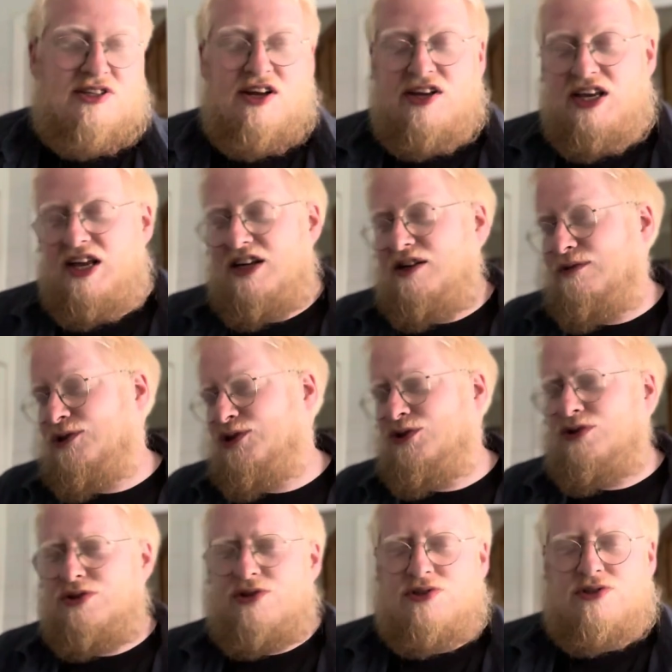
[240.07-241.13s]
night and it was
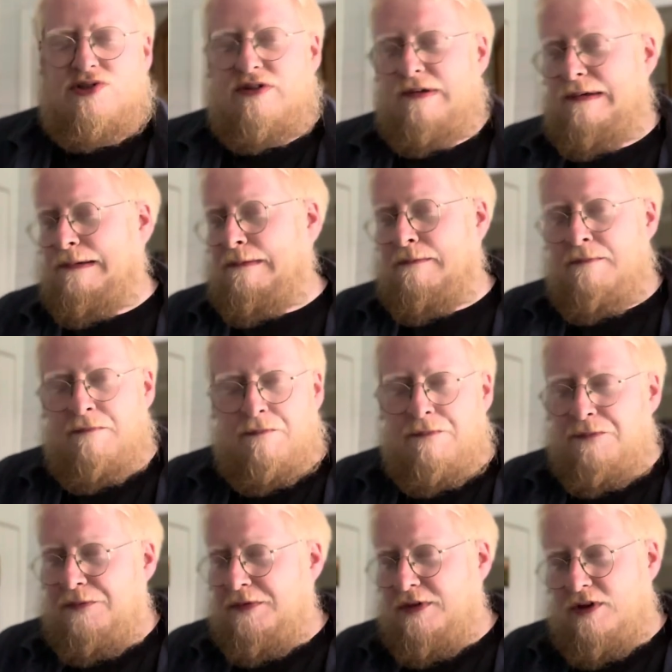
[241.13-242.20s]
just,
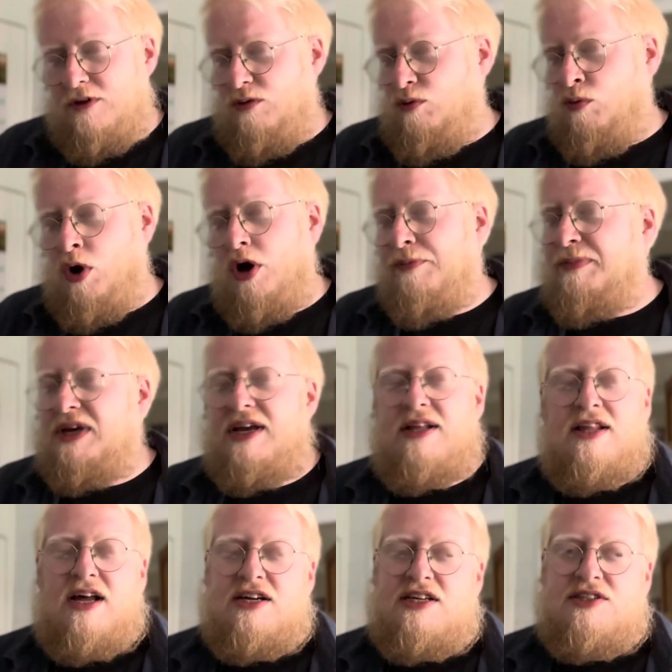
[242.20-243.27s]
what a beer
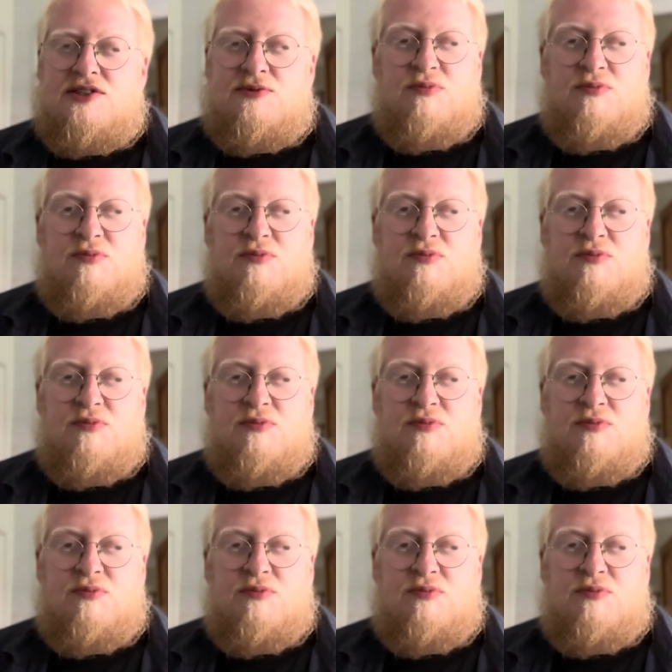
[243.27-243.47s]
that is.